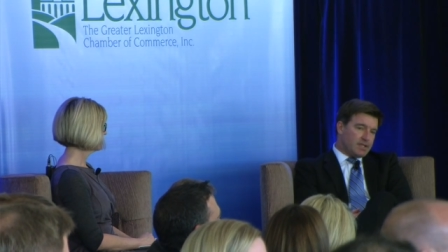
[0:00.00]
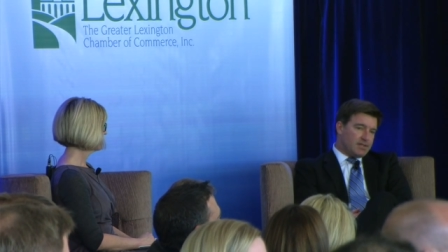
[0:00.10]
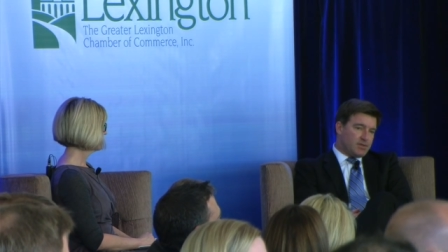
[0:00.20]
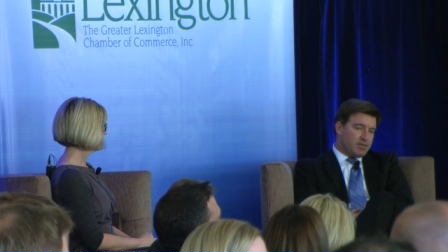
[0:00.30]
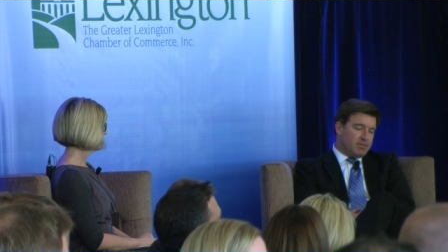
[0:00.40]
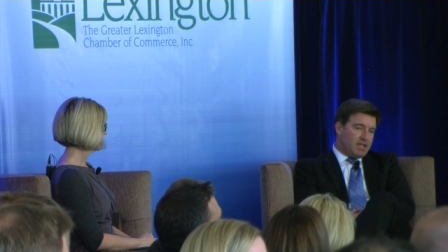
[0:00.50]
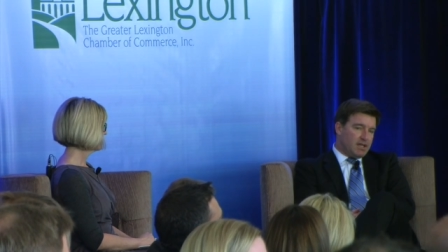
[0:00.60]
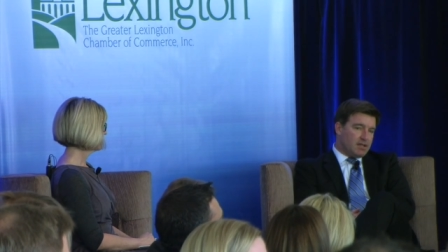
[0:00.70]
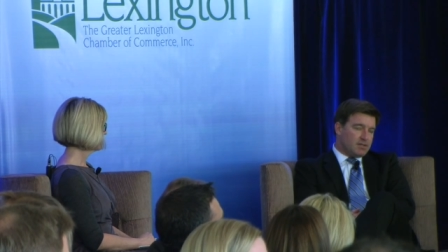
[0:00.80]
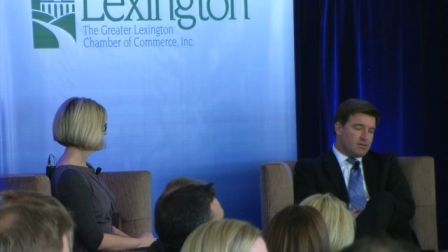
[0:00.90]
I took a
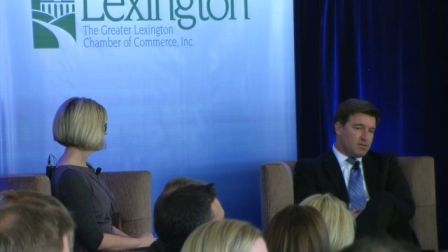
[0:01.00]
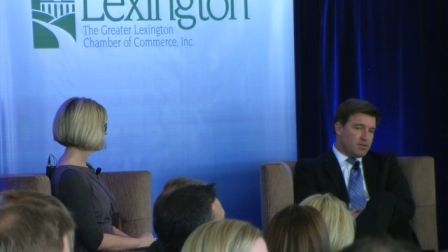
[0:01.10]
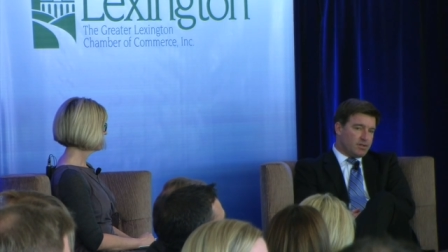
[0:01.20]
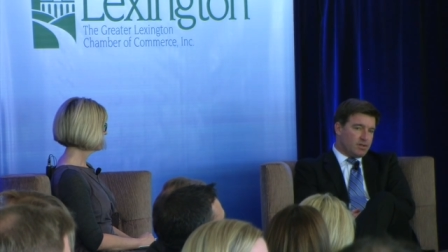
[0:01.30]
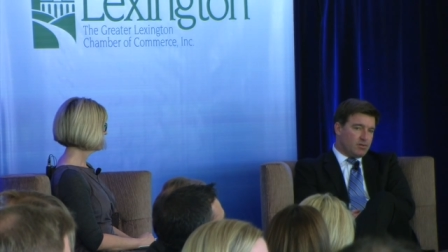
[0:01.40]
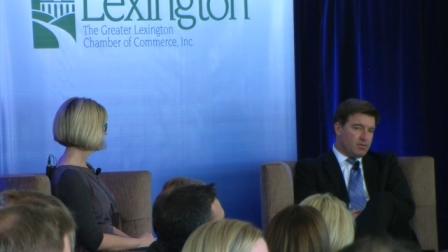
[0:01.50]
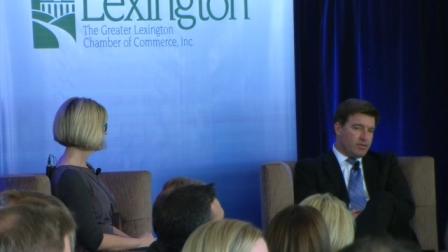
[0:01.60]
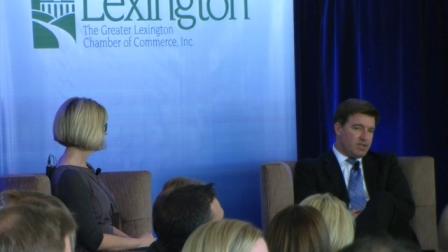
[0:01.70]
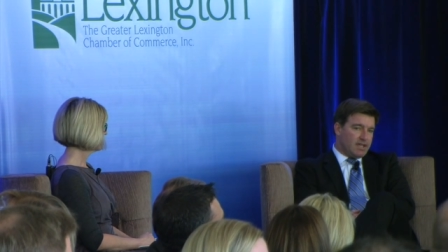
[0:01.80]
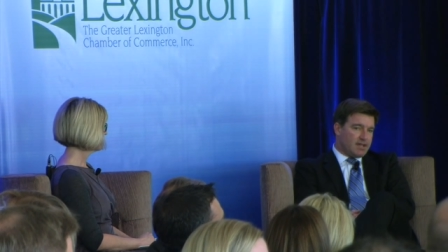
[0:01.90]
meeting not too long ago over
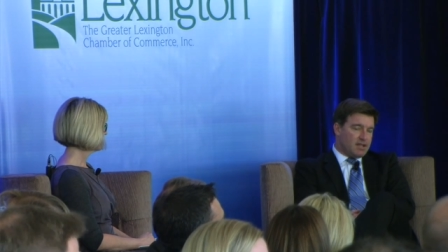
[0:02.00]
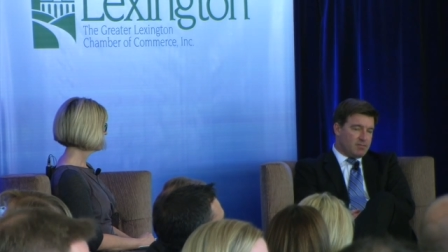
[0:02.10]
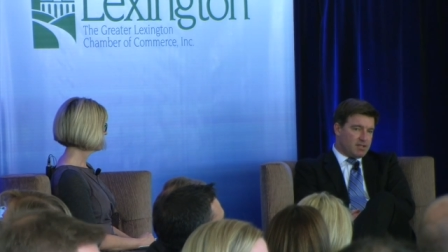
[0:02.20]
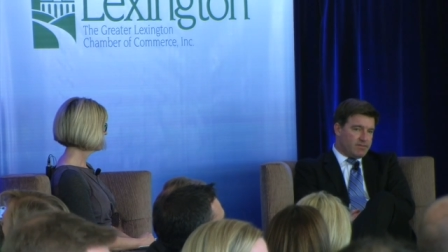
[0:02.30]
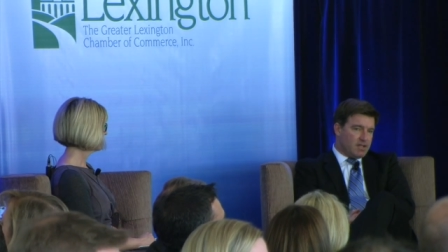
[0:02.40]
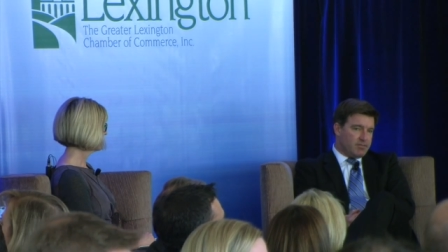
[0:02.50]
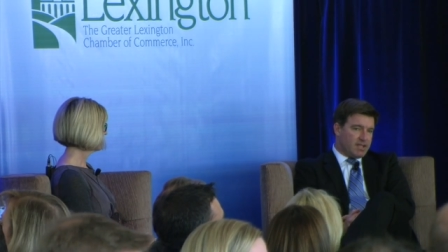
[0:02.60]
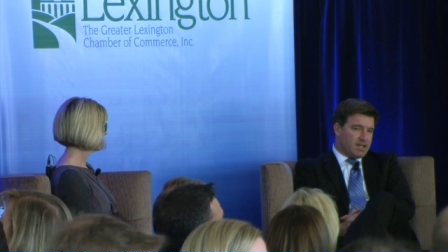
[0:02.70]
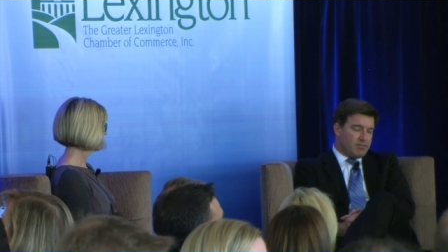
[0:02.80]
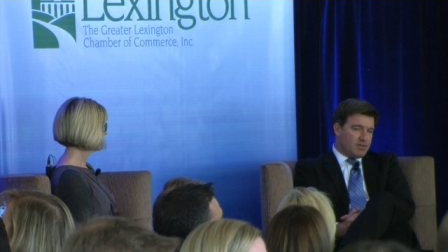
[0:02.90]
at the Economic
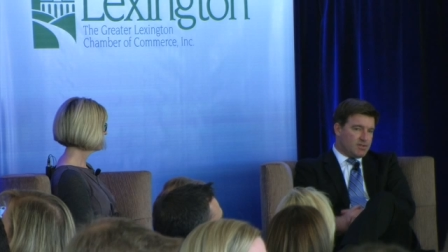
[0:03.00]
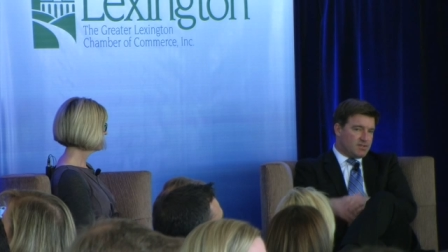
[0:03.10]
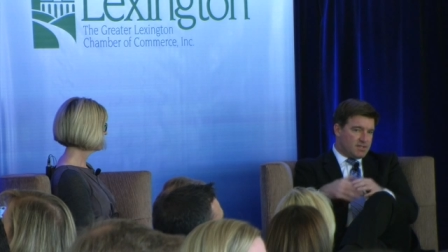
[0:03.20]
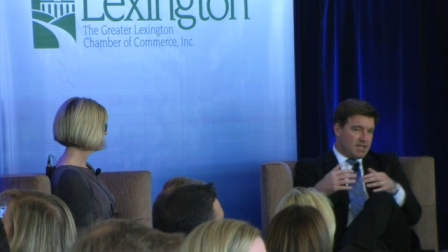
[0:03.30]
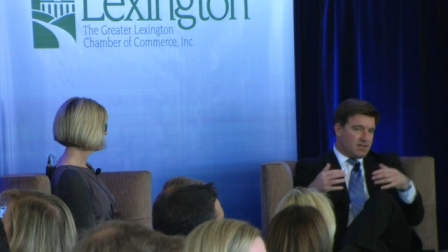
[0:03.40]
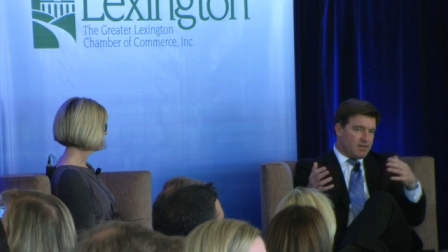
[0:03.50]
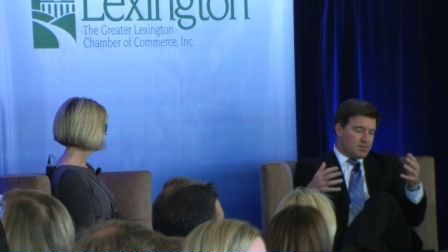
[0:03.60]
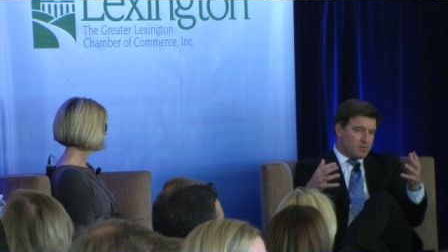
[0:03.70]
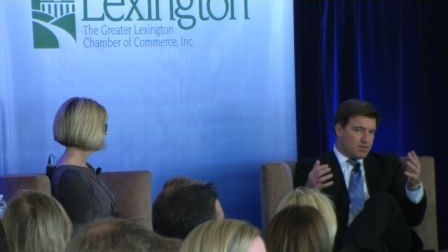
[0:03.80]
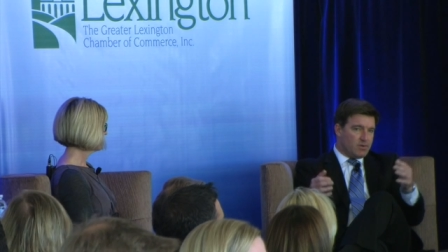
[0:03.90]
Development Cabinet just to see how
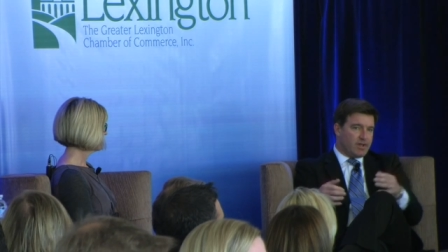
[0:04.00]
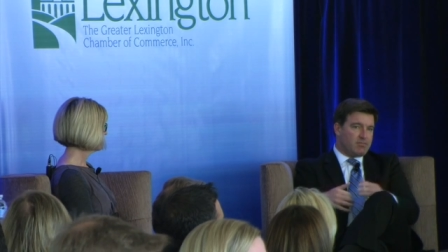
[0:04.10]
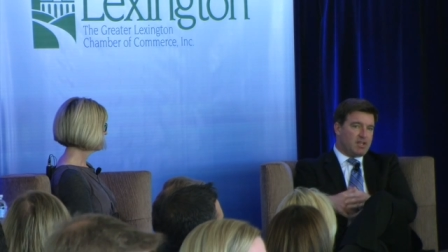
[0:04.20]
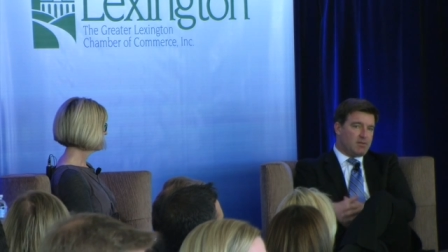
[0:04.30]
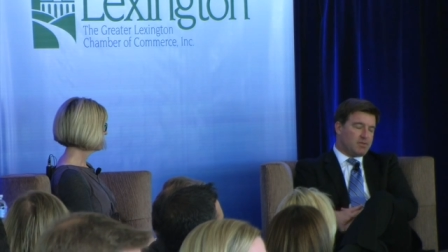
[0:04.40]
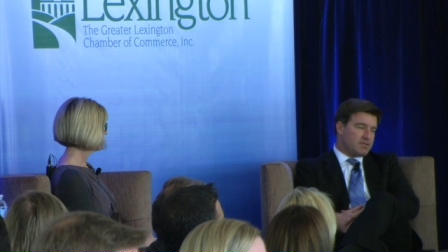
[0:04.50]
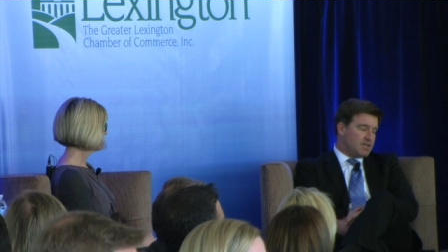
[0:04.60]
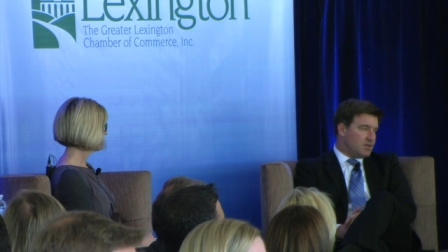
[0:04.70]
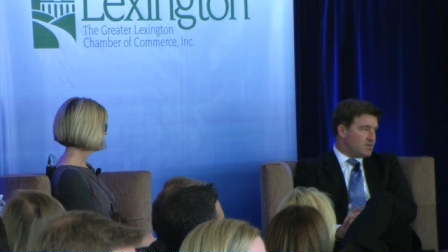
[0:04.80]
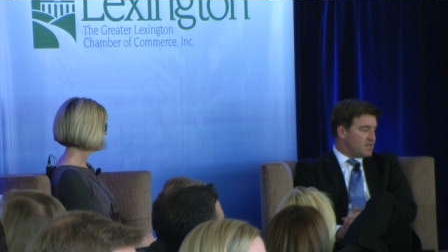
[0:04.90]
things were going and meeting with the
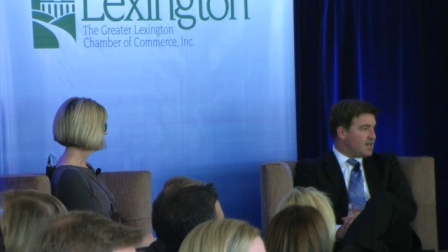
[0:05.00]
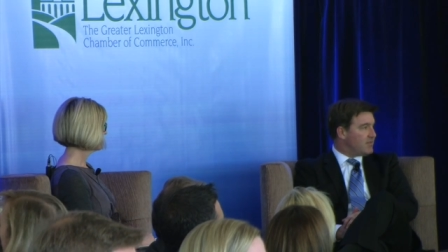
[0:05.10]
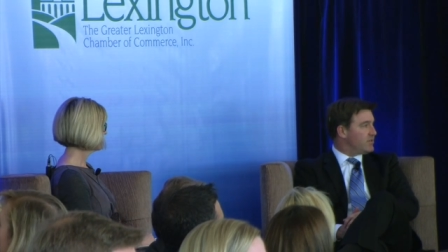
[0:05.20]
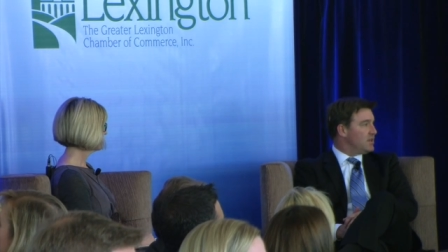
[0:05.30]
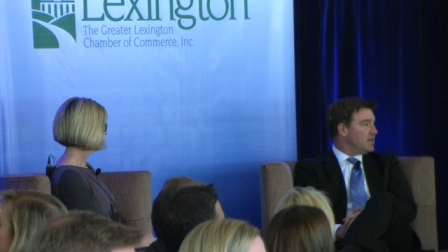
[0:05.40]
senior staff.